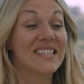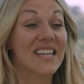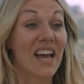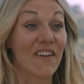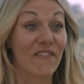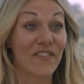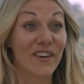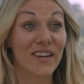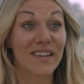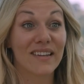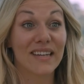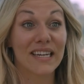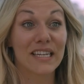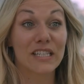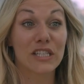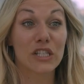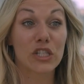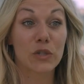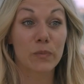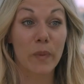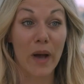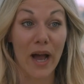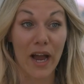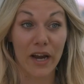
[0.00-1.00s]
Definitely
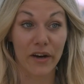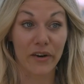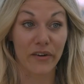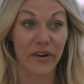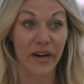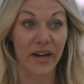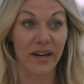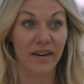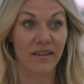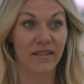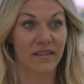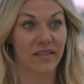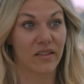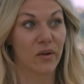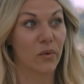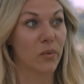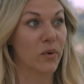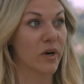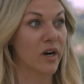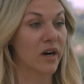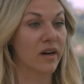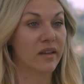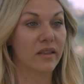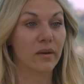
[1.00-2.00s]
inspiring. The
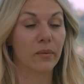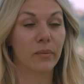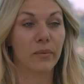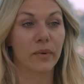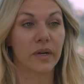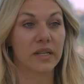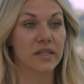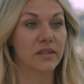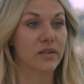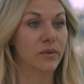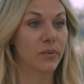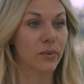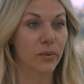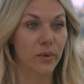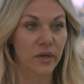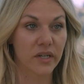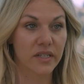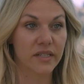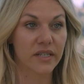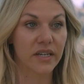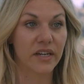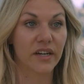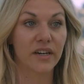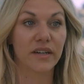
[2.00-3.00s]
work that wins
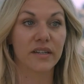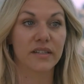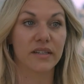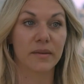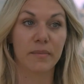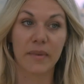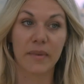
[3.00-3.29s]
awards here is